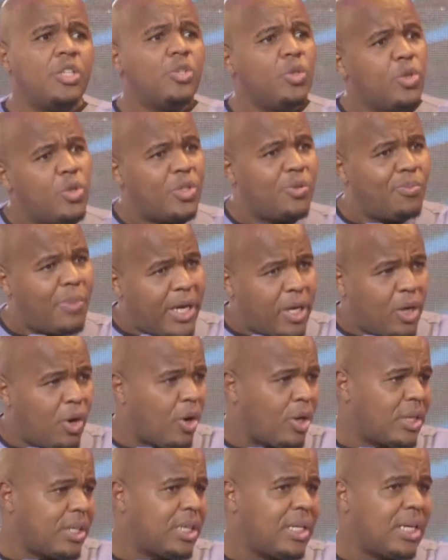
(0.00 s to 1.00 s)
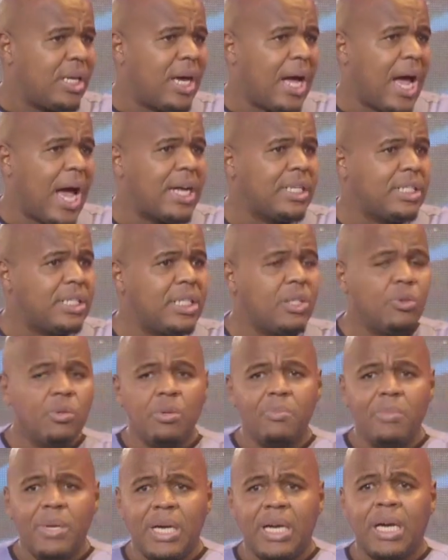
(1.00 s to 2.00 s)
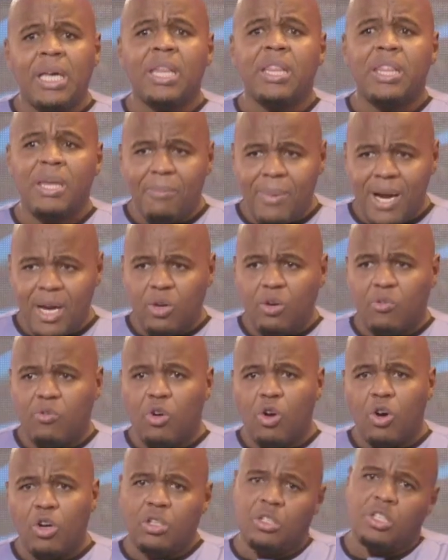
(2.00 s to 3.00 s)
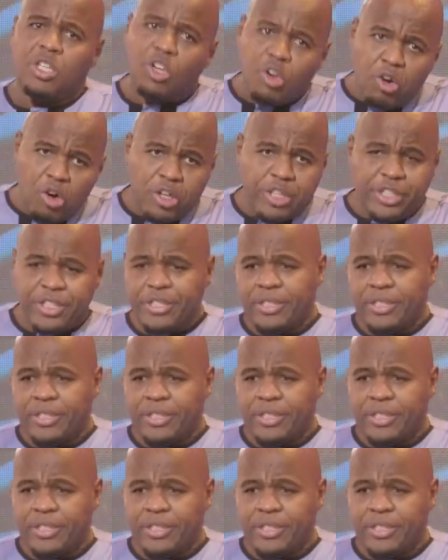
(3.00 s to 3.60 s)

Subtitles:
used by God until we make the man of God, God.